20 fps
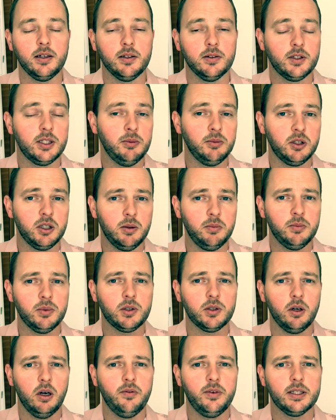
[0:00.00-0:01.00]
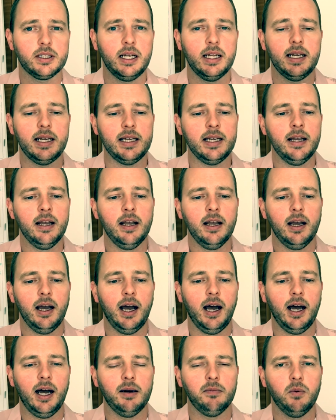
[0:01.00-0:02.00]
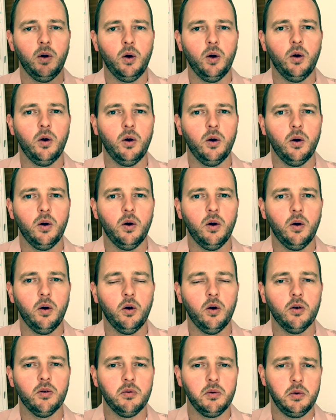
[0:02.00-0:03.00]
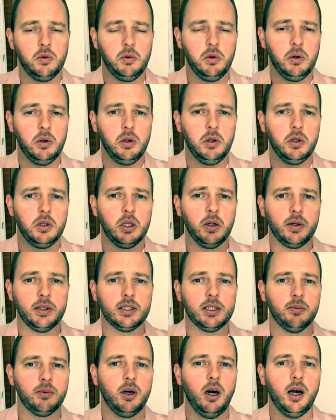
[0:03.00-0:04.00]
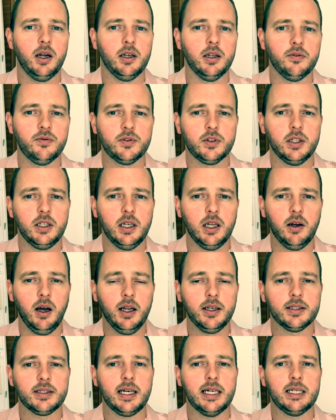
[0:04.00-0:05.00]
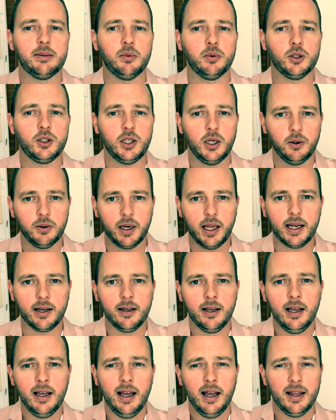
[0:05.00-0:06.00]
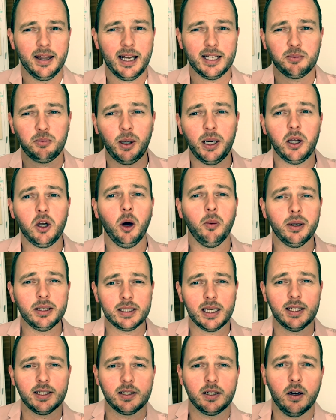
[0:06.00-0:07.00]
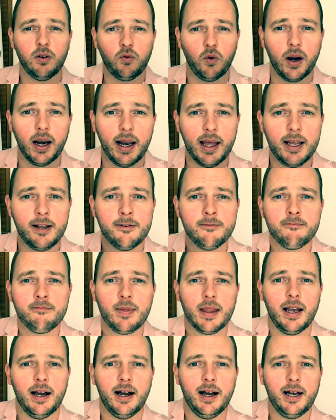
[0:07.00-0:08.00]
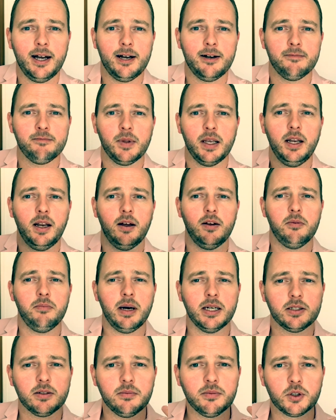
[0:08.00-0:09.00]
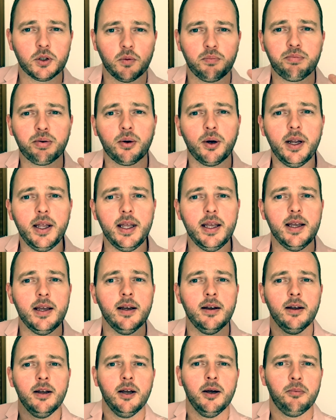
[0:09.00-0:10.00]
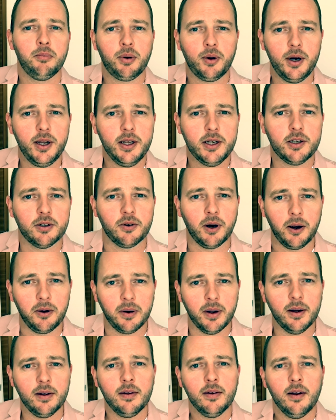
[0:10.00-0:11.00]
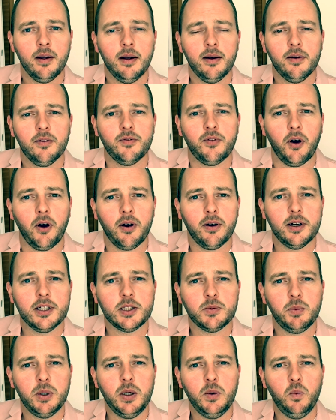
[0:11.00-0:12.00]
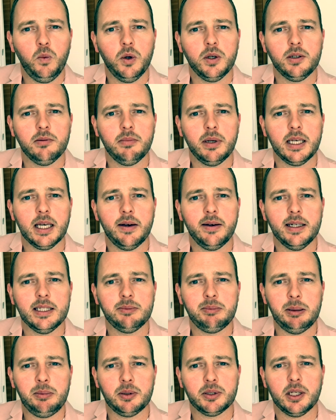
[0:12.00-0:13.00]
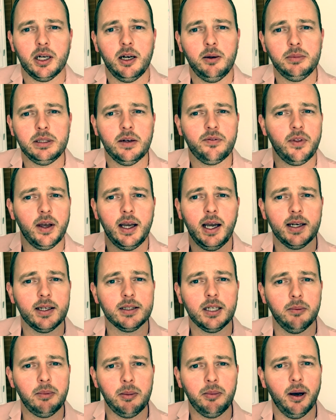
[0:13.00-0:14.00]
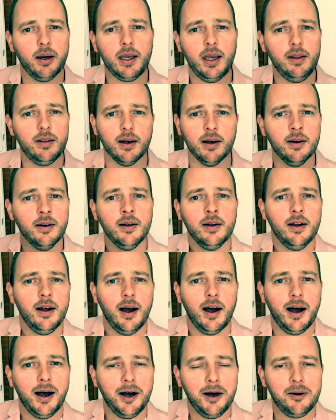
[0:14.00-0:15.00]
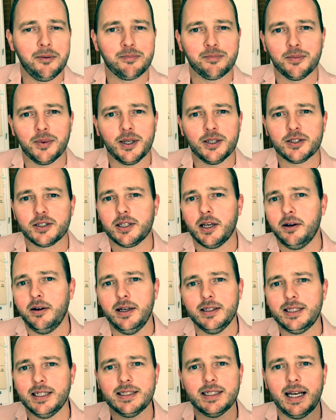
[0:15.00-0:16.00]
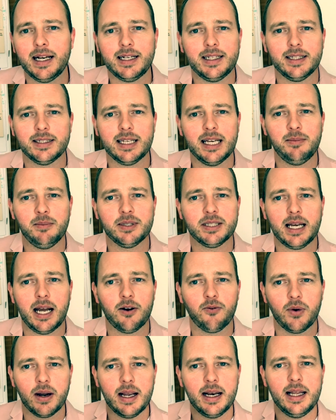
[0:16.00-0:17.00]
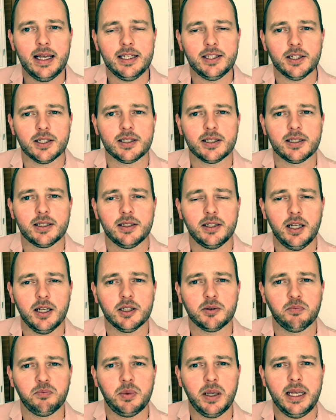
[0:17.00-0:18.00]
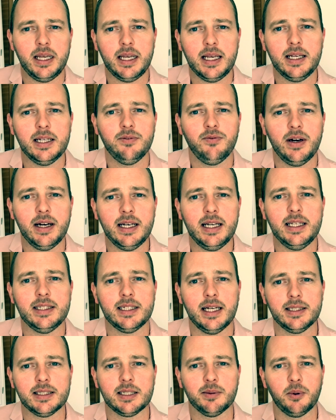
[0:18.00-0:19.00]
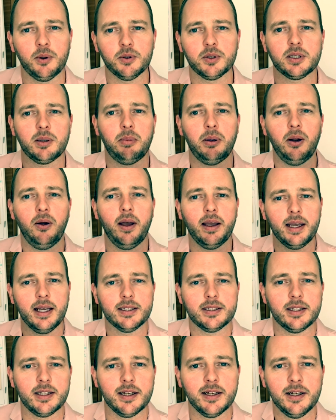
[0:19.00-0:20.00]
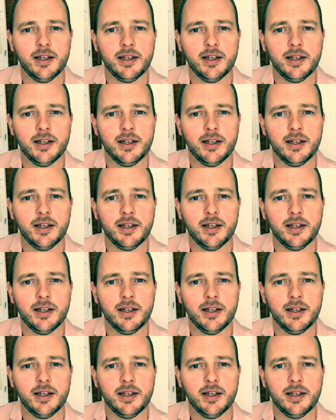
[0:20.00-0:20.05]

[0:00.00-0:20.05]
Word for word: symptoms, obviously, um, or or doing some kind of you know understandable shielding. That's pretty common sense stuff, really. Um, you know, imagine sort of pre pre-corona virus, we wouldn't be going into people's homes if they had a tummy bug either. Um, so it's exactly the same as that, really. Just just being really sensible, just applying it to the